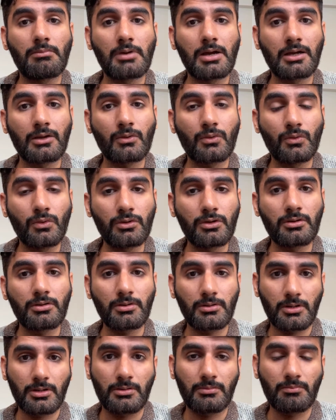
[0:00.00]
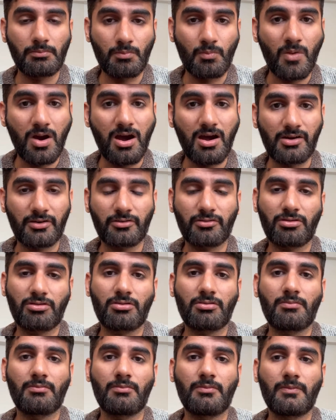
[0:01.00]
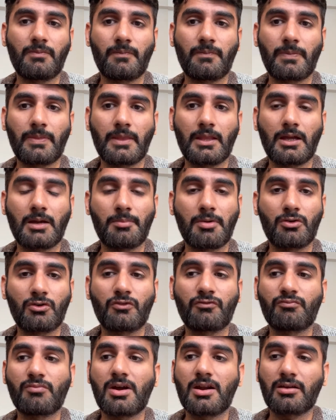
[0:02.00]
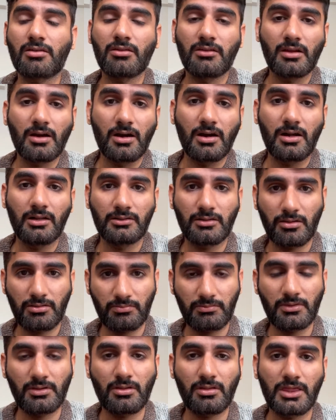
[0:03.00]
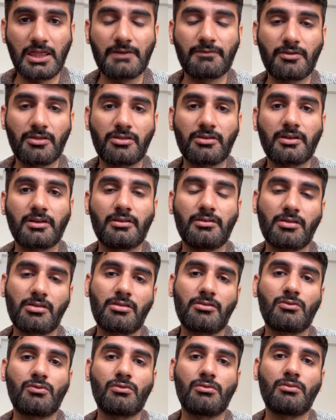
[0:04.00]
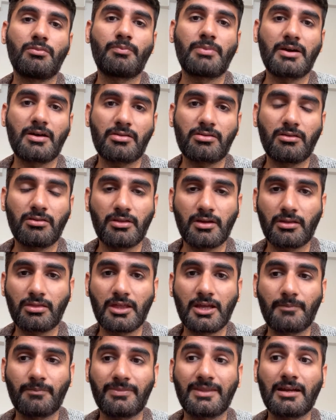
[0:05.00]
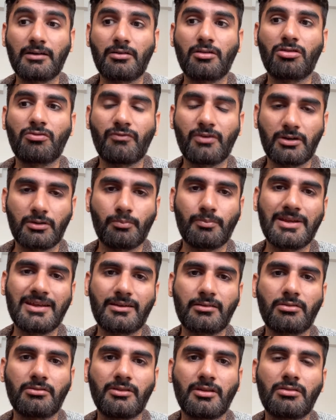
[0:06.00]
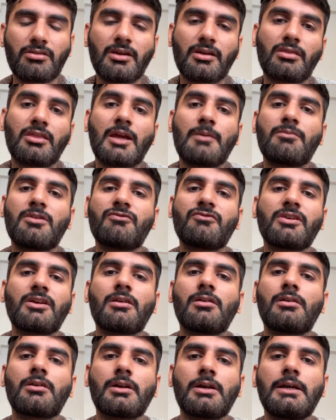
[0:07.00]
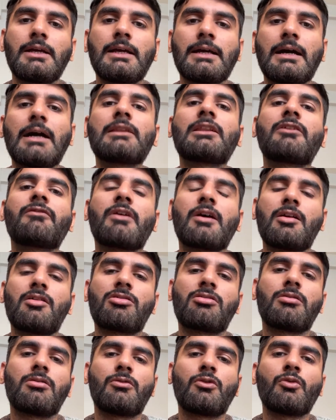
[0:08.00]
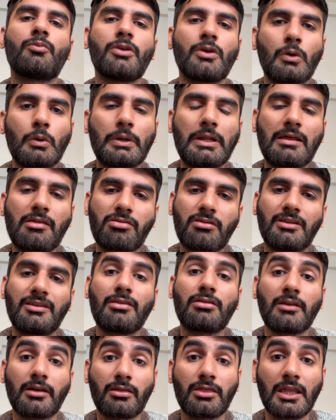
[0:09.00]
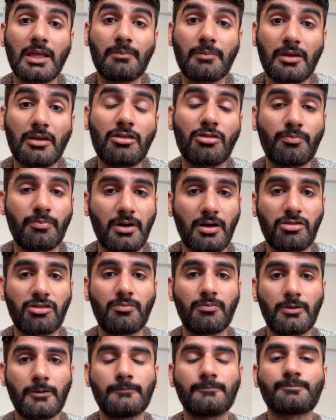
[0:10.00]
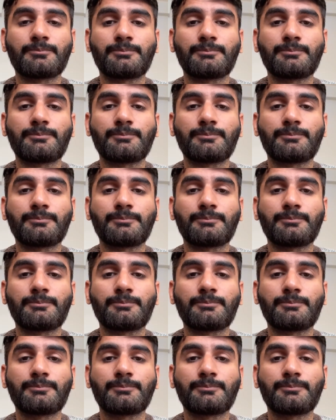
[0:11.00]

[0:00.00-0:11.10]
a good marks amount of marks in all the 7 skills to pass this exam. That is what makes this exam difficult. Otherwise, to be honest, this exam is possible.